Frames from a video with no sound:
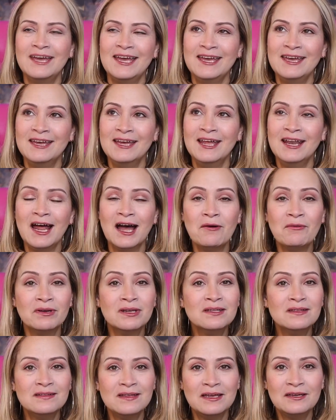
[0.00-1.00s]
and I
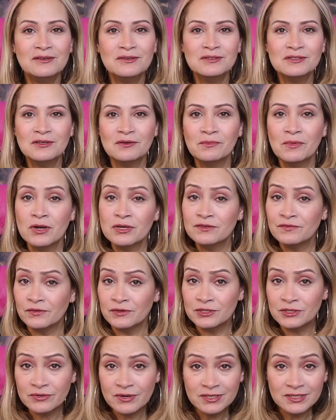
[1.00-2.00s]
want to thank you so much
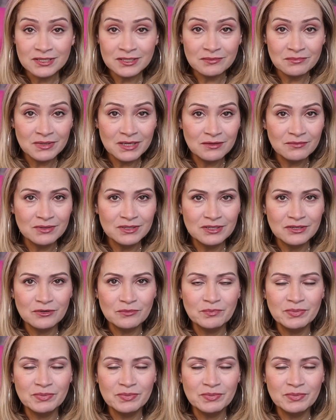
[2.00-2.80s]
for trusting me with your